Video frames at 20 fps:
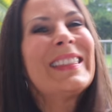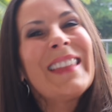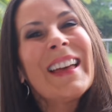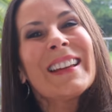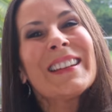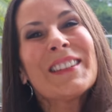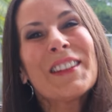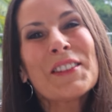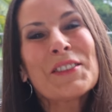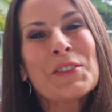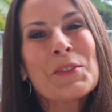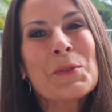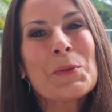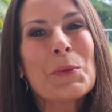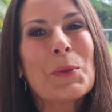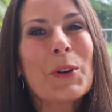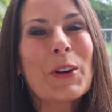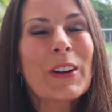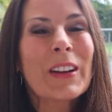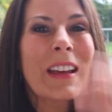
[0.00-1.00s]
That doesn't
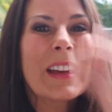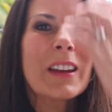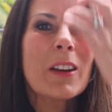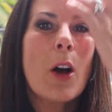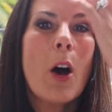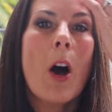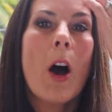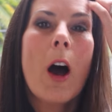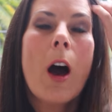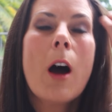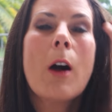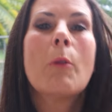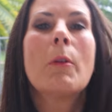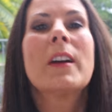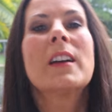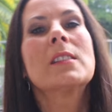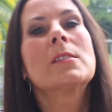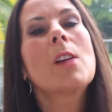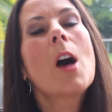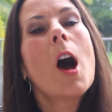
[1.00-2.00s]
work. It
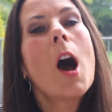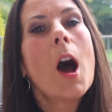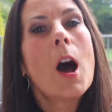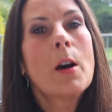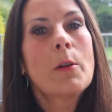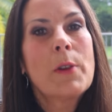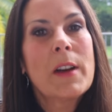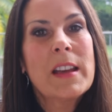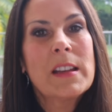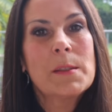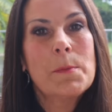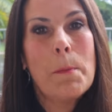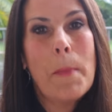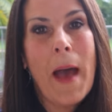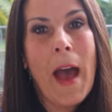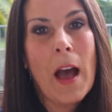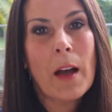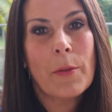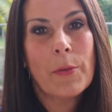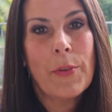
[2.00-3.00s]
always, always
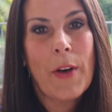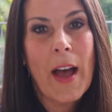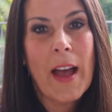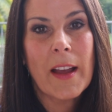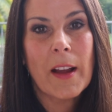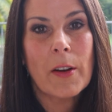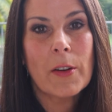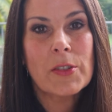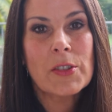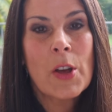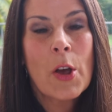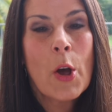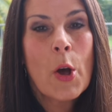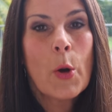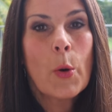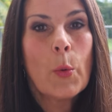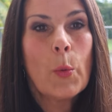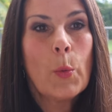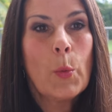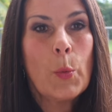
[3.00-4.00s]
backfires.
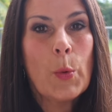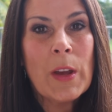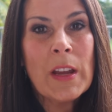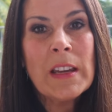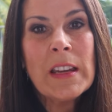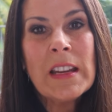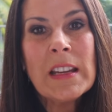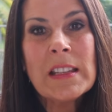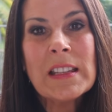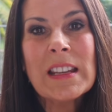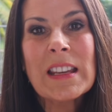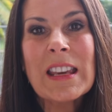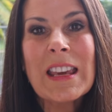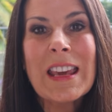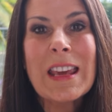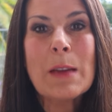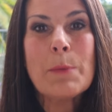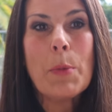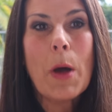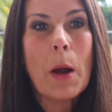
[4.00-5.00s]
We need to
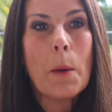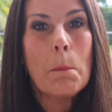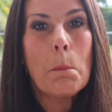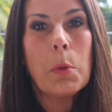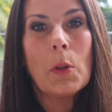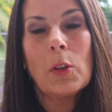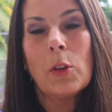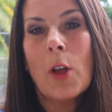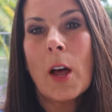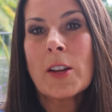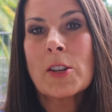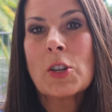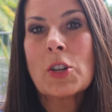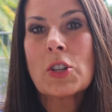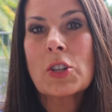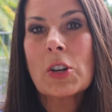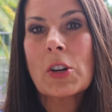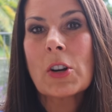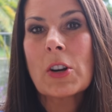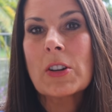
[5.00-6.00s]
keep our blood
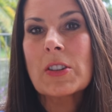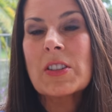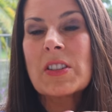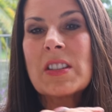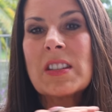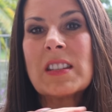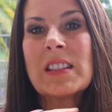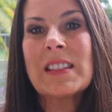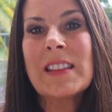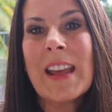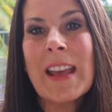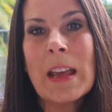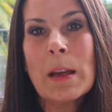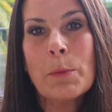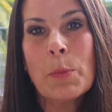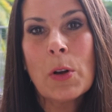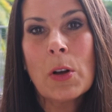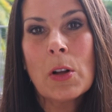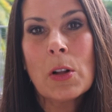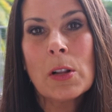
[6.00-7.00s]
sugar
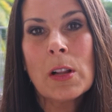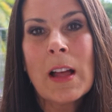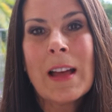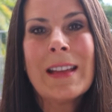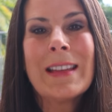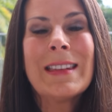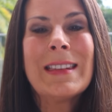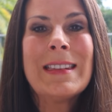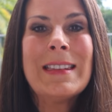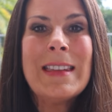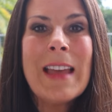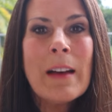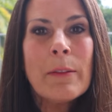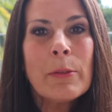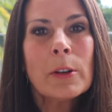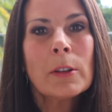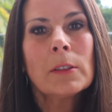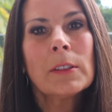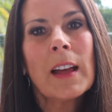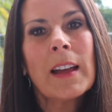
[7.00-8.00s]
stable,
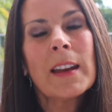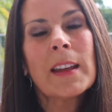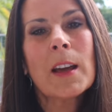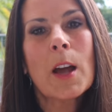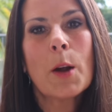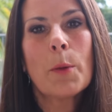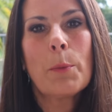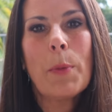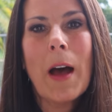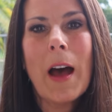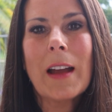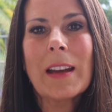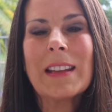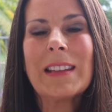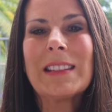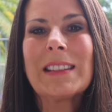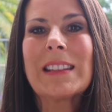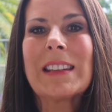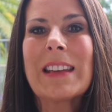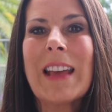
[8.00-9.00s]
never letting our
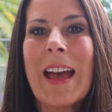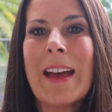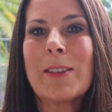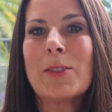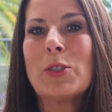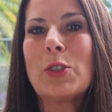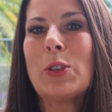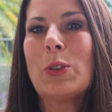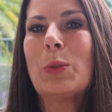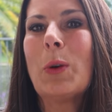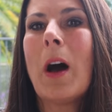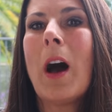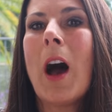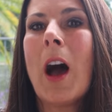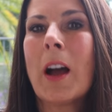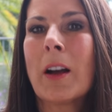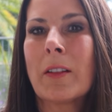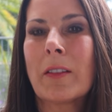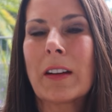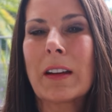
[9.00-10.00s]
bodies get too
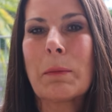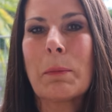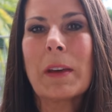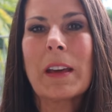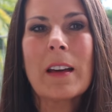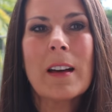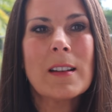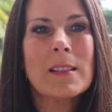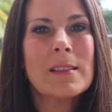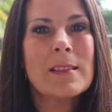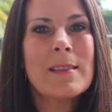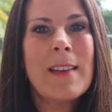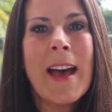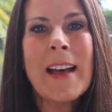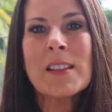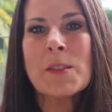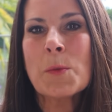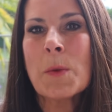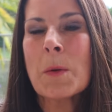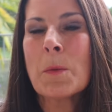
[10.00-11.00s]
hungry, because
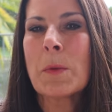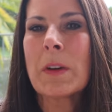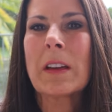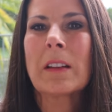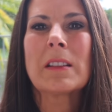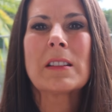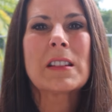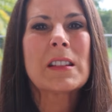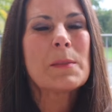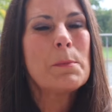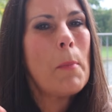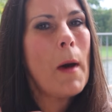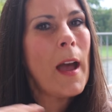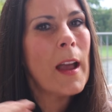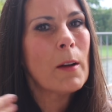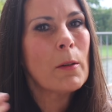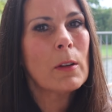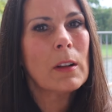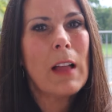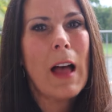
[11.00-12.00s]
that's when we'll
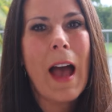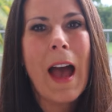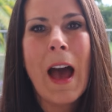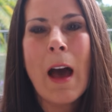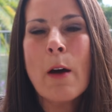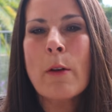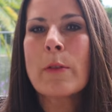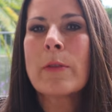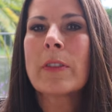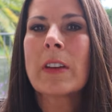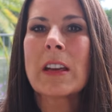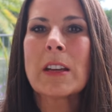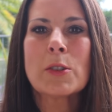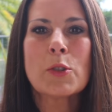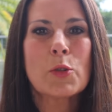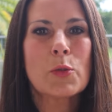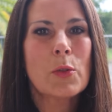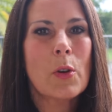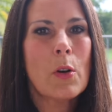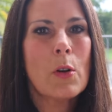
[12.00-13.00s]
spiral out of
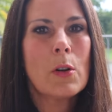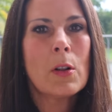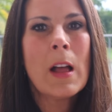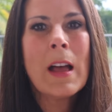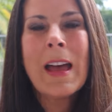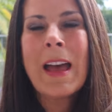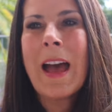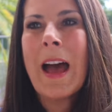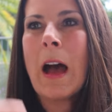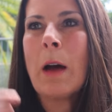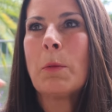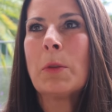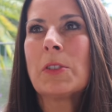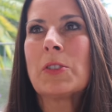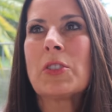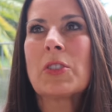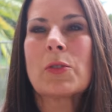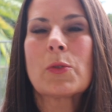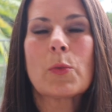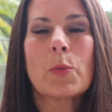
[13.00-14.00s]
control and we'll
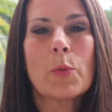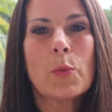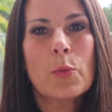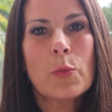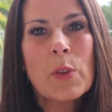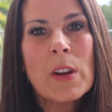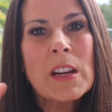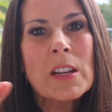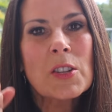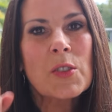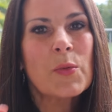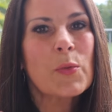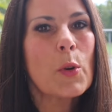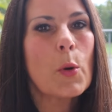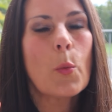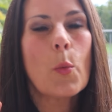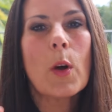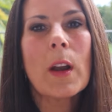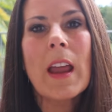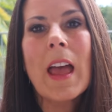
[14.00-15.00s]
just reach
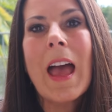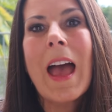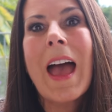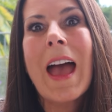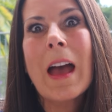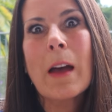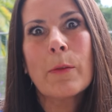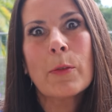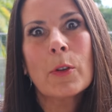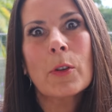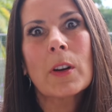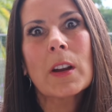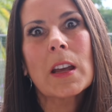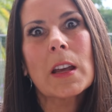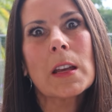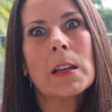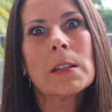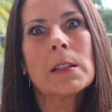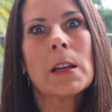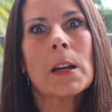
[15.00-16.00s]
for whatever
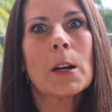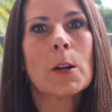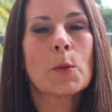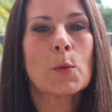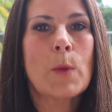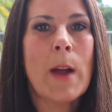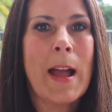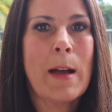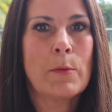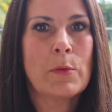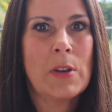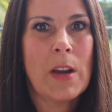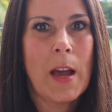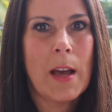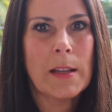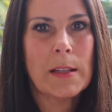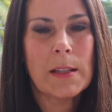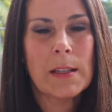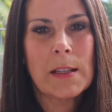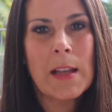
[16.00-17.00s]
is around
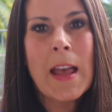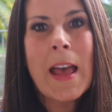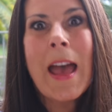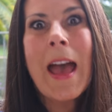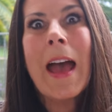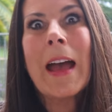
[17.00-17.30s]
us.